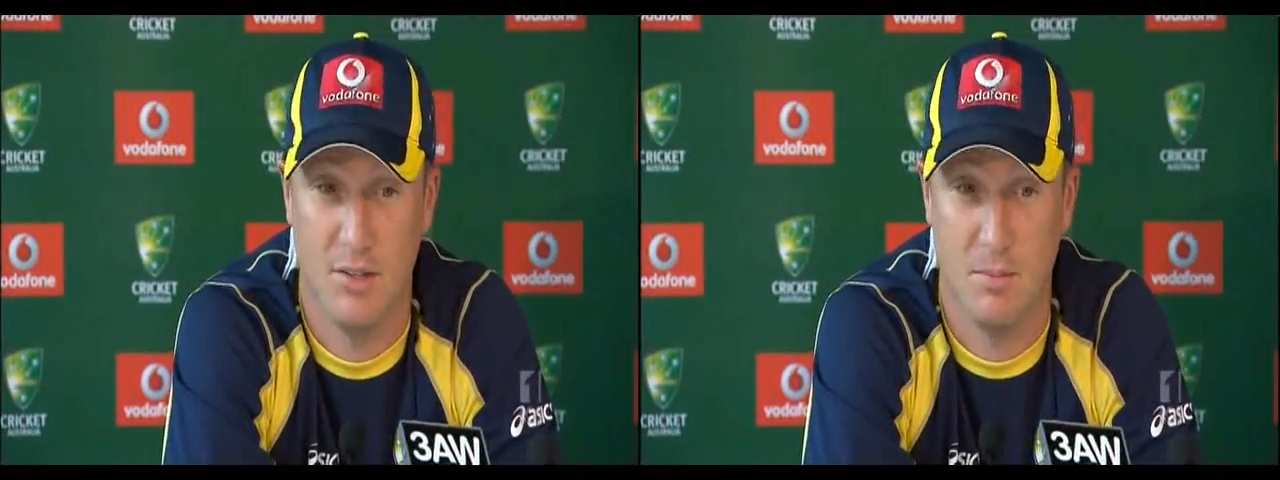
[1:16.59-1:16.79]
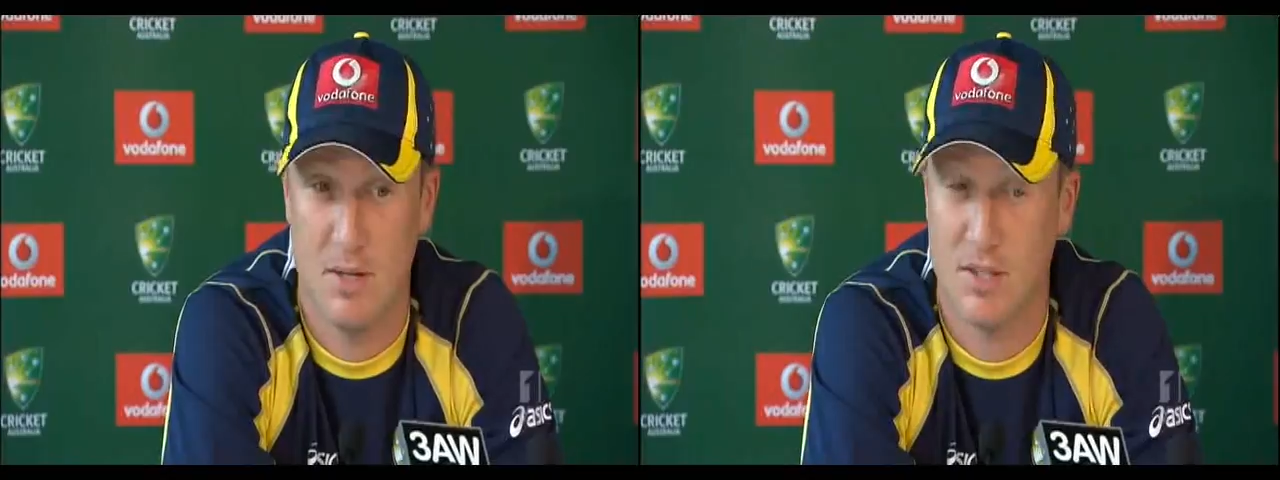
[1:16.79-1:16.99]

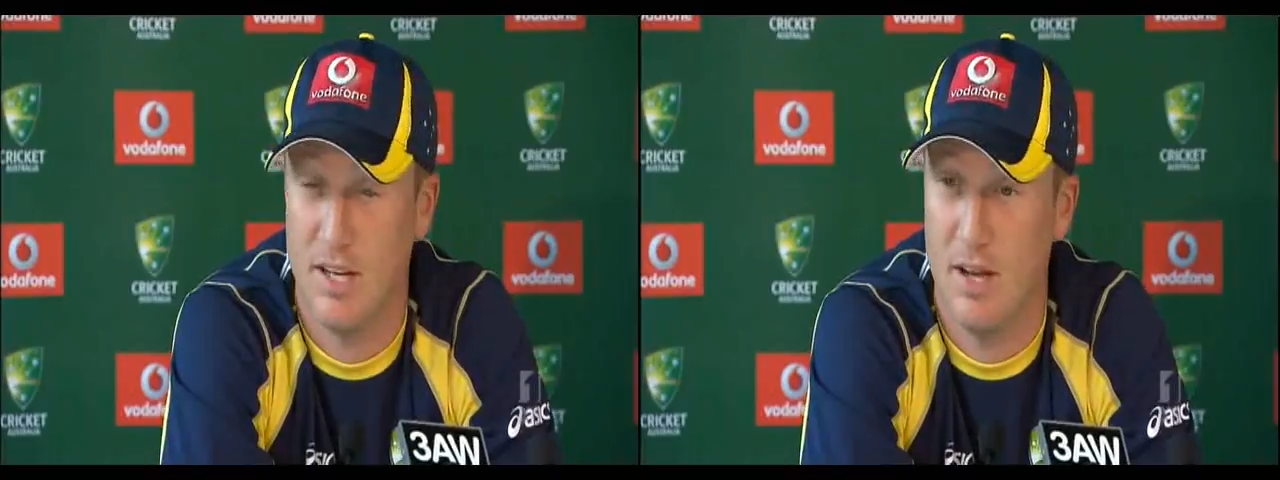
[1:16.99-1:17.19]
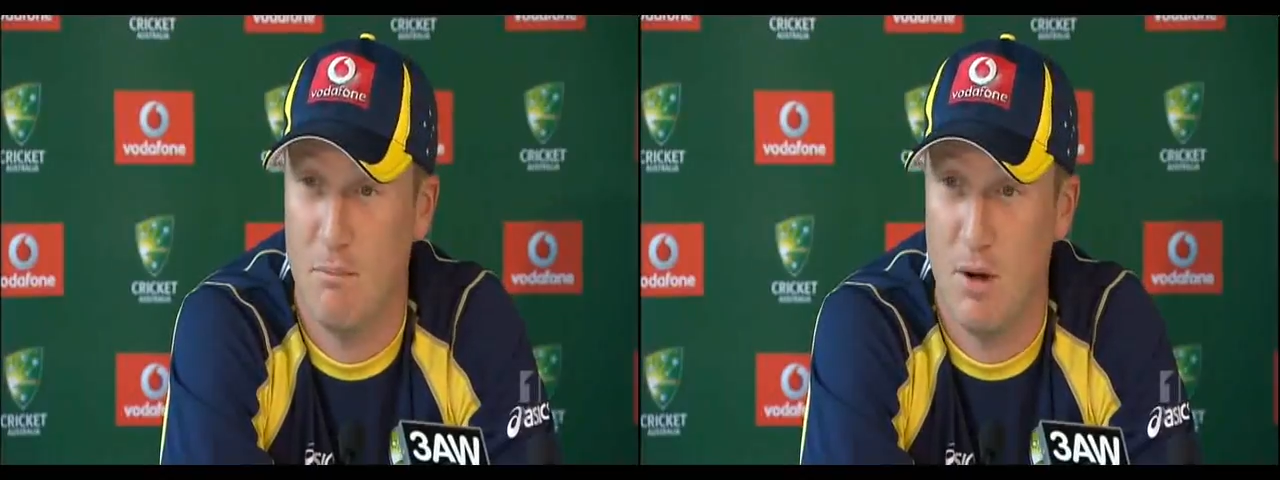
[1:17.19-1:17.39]

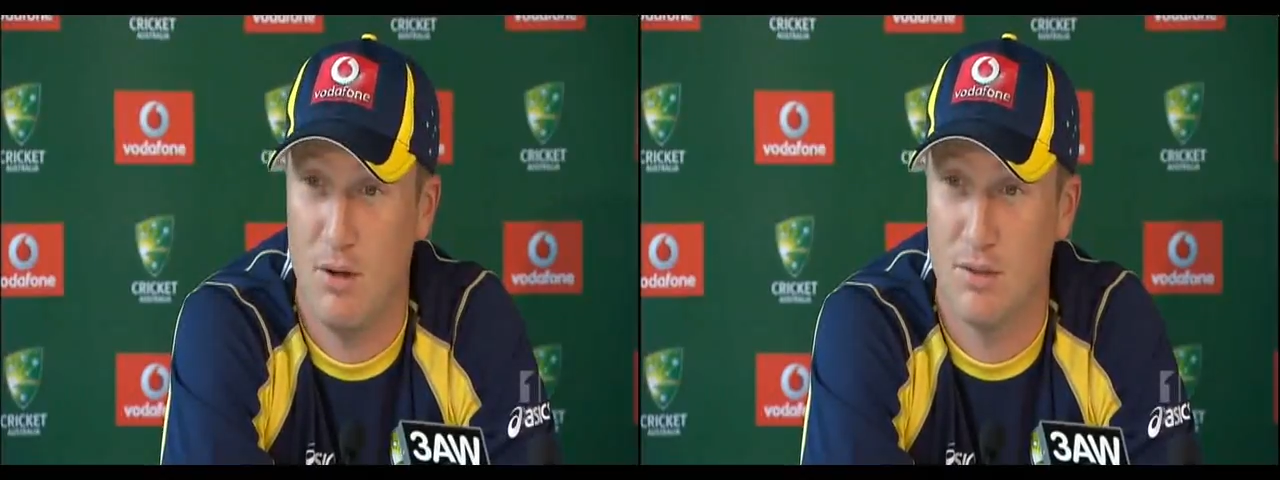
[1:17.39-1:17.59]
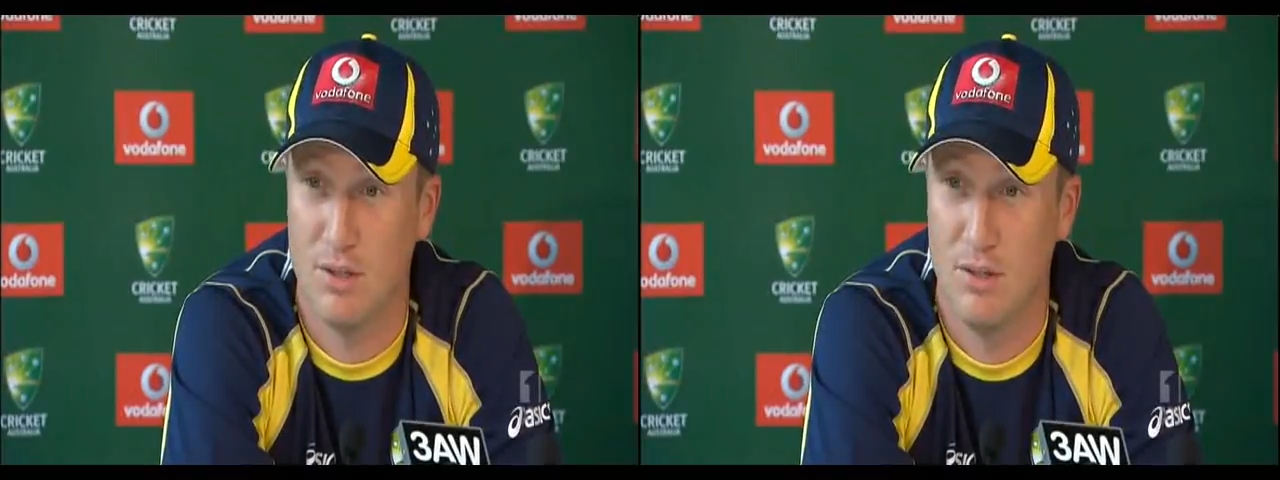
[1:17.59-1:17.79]
especially our
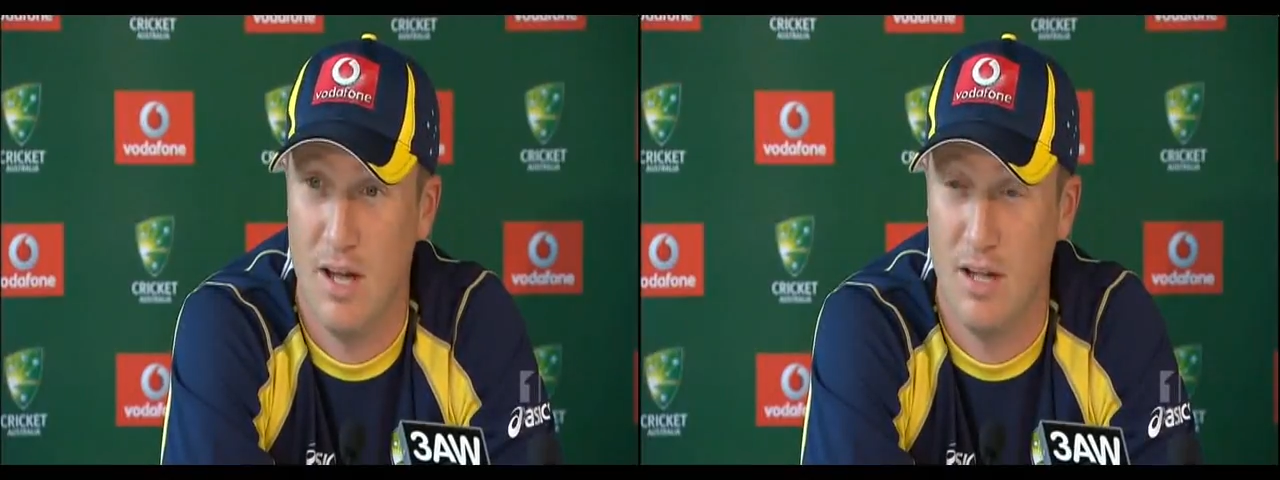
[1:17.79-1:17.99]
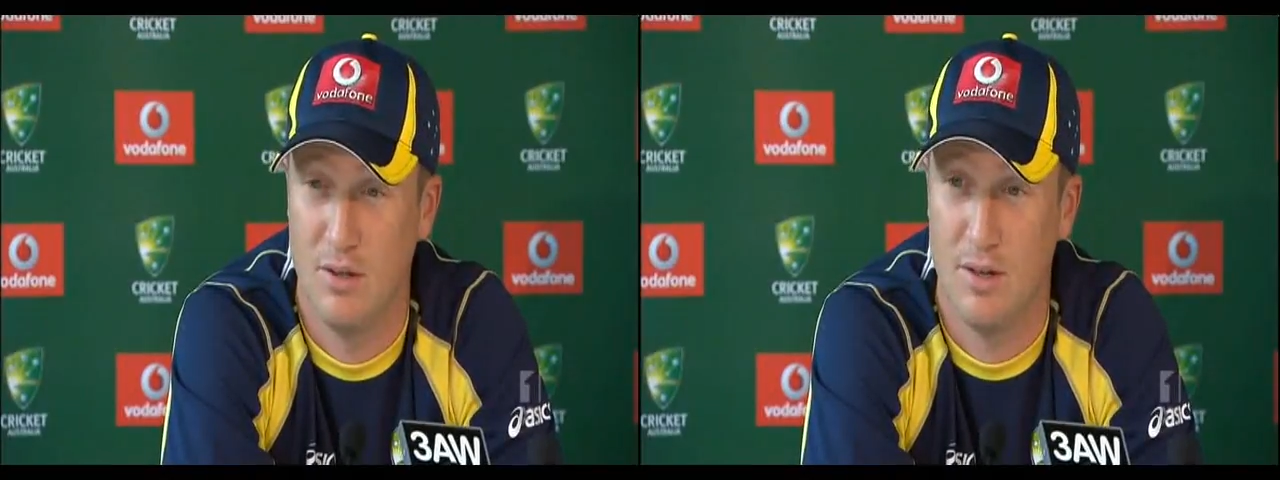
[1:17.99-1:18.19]
bowlers
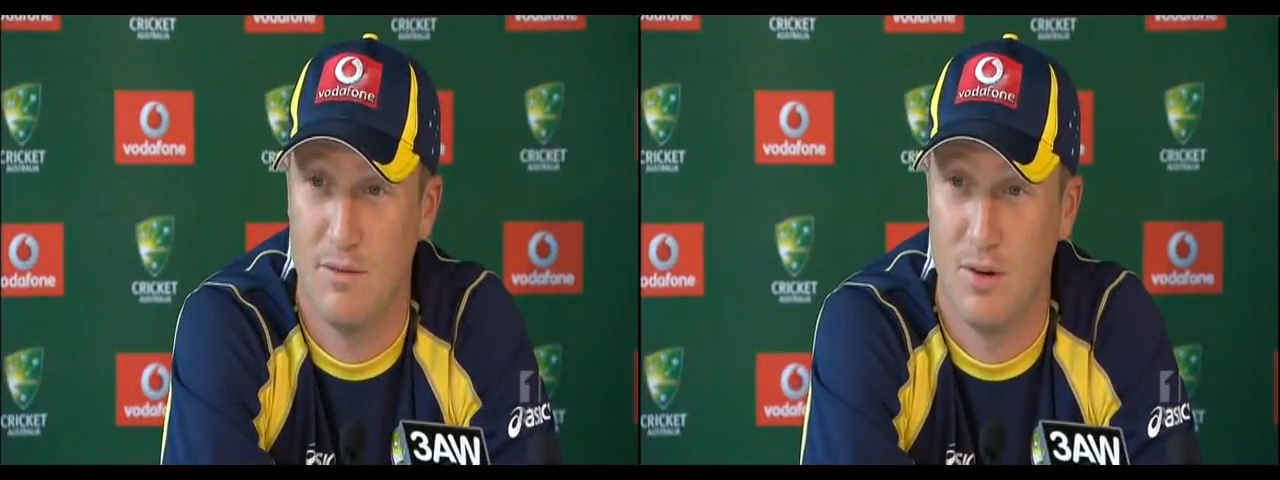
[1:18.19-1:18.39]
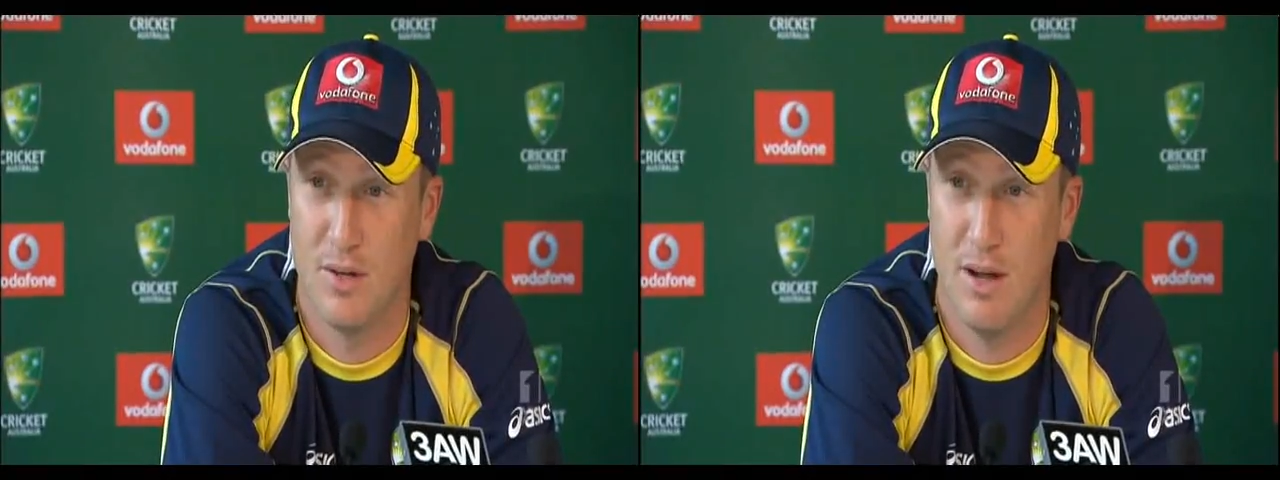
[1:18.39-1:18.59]
are
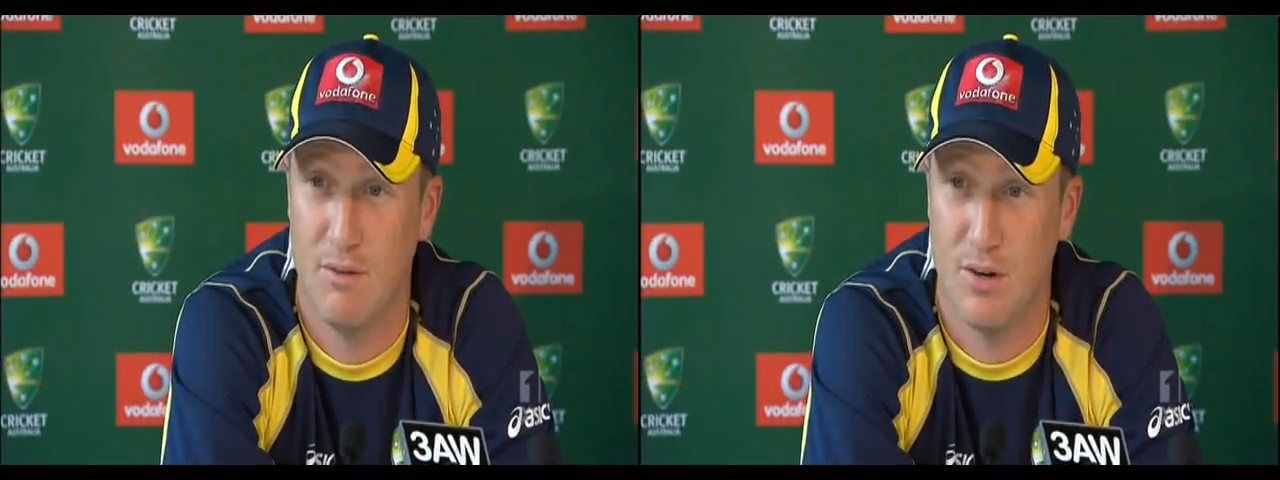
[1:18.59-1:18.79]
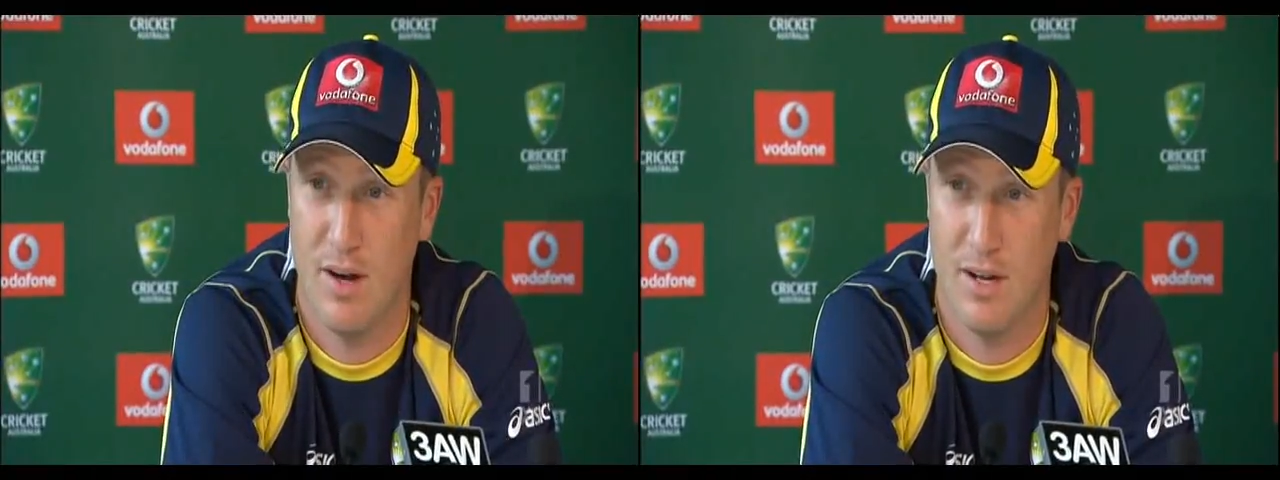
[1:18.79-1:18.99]
looking forward to
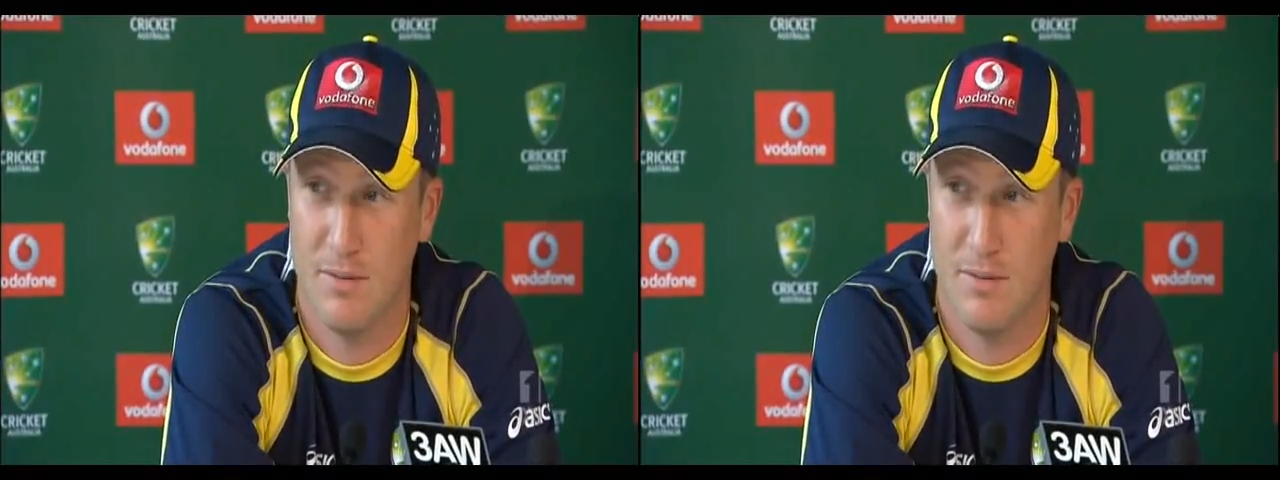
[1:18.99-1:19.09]
having a crack at